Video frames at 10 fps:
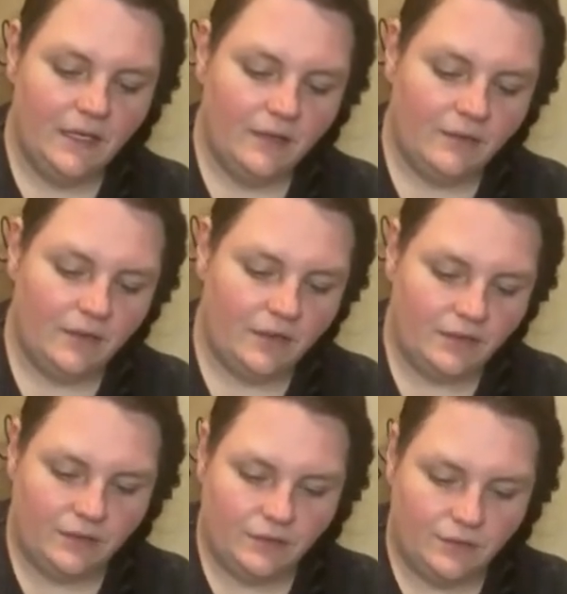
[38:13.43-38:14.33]
We're going to
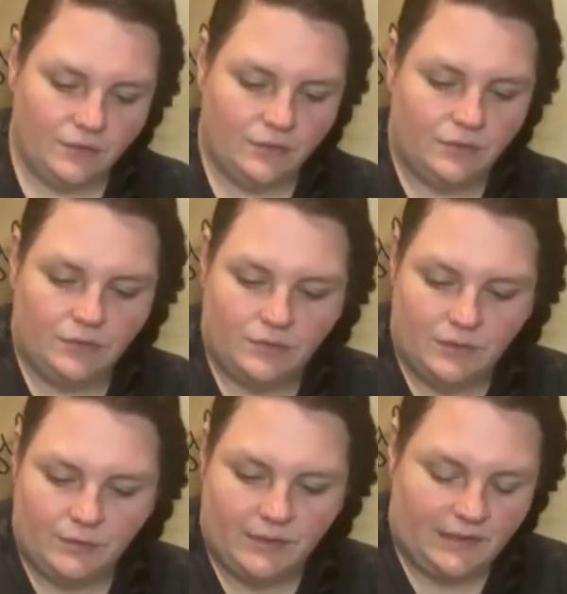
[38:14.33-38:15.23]
do,
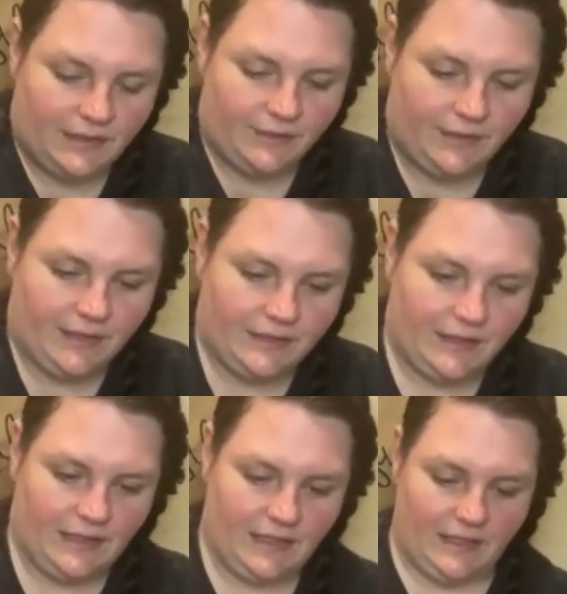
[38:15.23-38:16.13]
which one did I do next? I
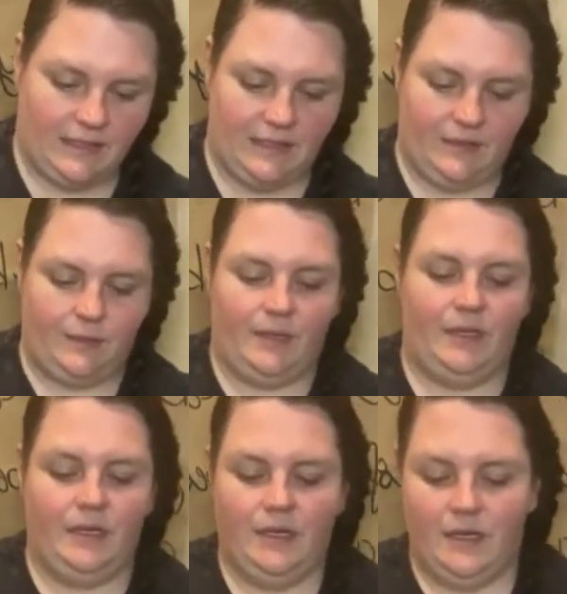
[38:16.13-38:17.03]
think I did this one.
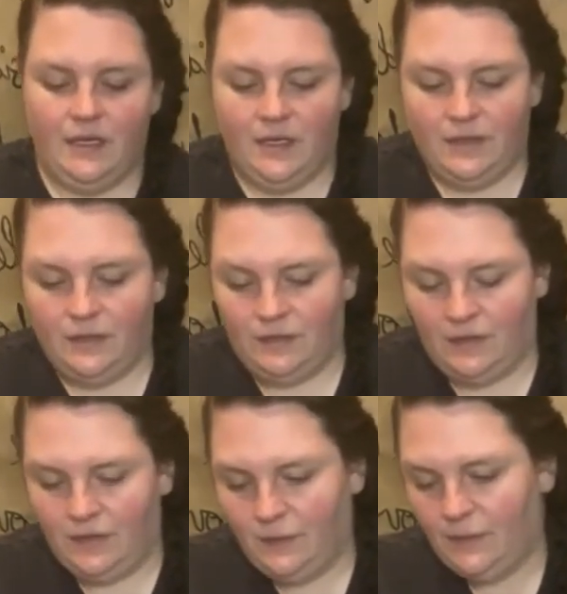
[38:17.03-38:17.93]
Do
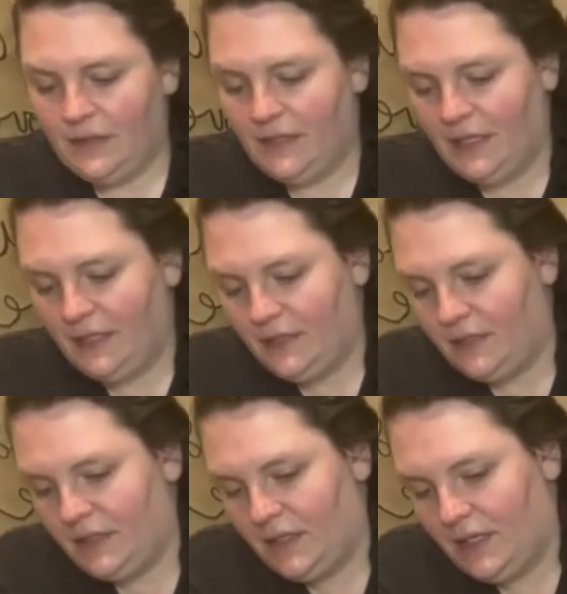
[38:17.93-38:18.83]
this one next.